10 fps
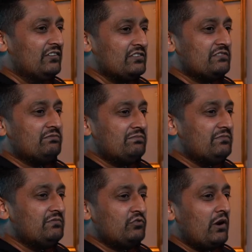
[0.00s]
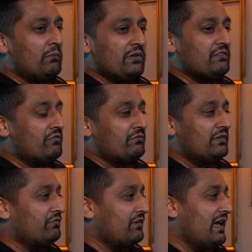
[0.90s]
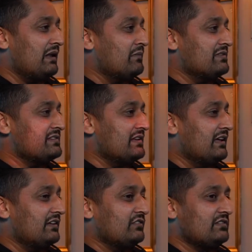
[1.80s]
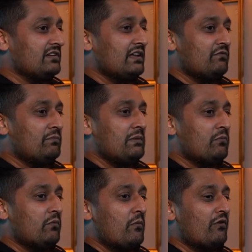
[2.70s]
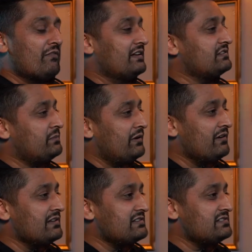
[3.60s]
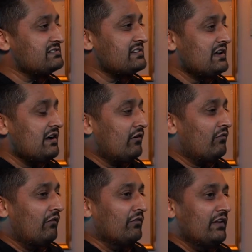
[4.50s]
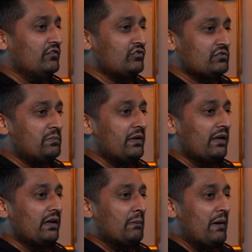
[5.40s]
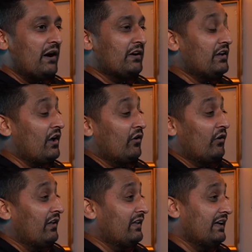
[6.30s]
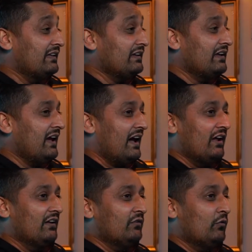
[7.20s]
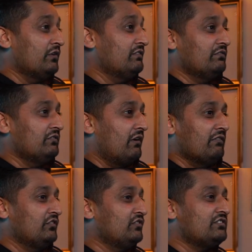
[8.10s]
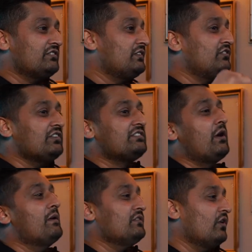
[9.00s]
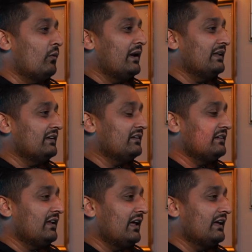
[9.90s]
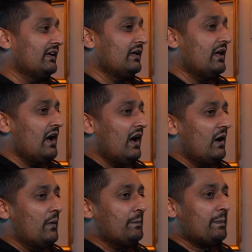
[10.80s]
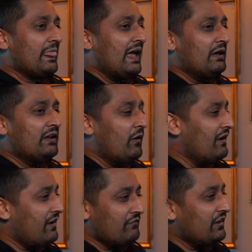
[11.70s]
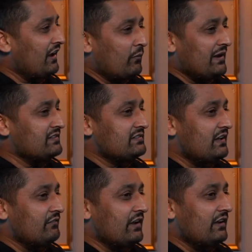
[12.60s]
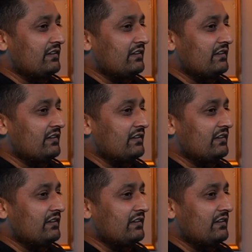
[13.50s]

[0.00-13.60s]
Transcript: just trying to put different elements in it just to give people more of an experience rather than it just being about going on holiday or even rather than just going to a wedding. Like, have you done like weddings? Have you done